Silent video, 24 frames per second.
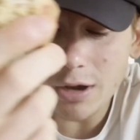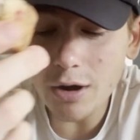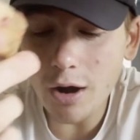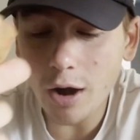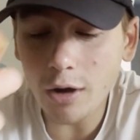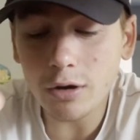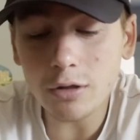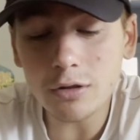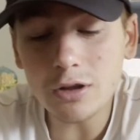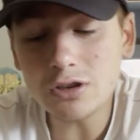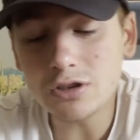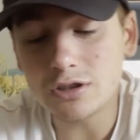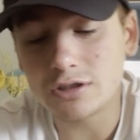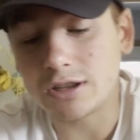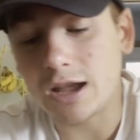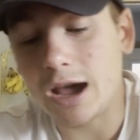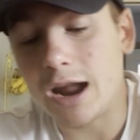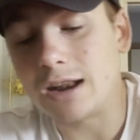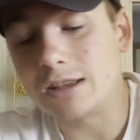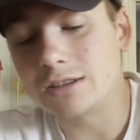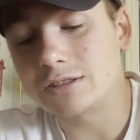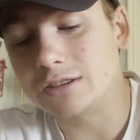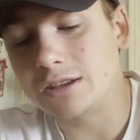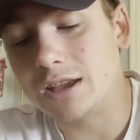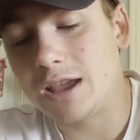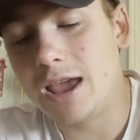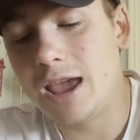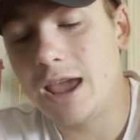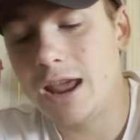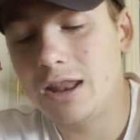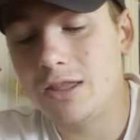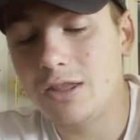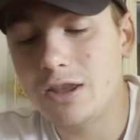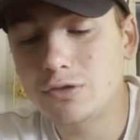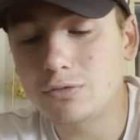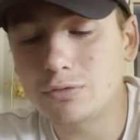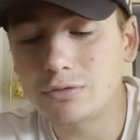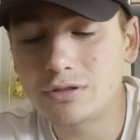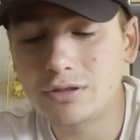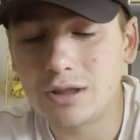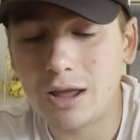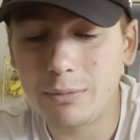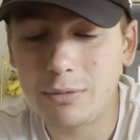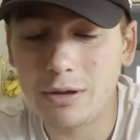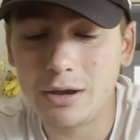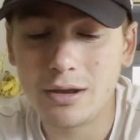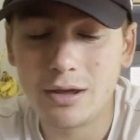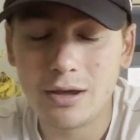darn delicious, honestly. And this will,
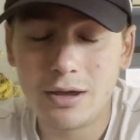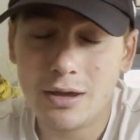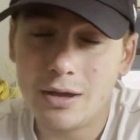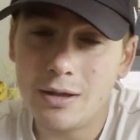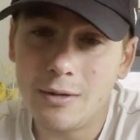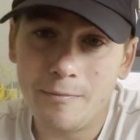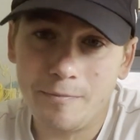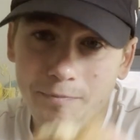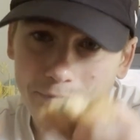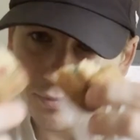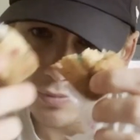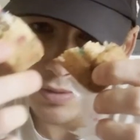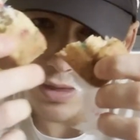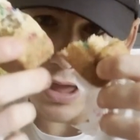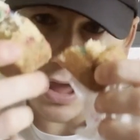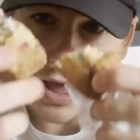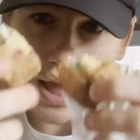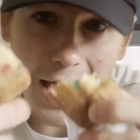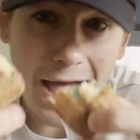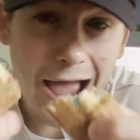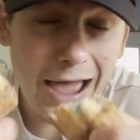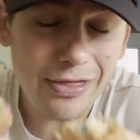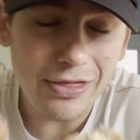I mean, I